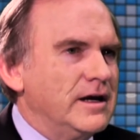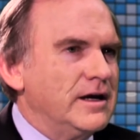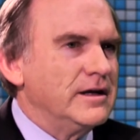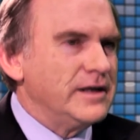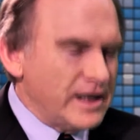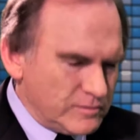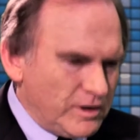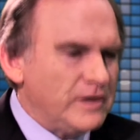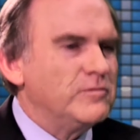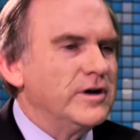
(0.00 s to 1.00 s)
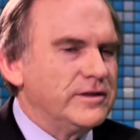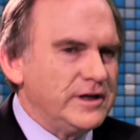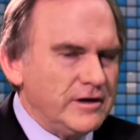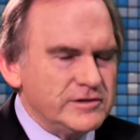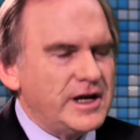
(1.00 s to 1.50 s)
Uh, yes. Well, with okay.
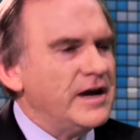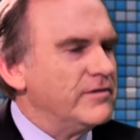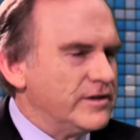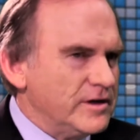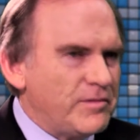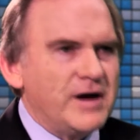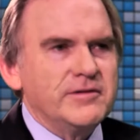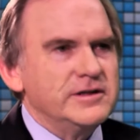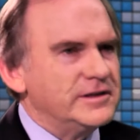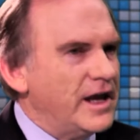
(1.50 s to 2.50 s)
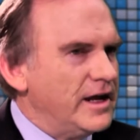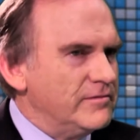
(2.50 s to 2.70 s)
DOJ, with the Department of State,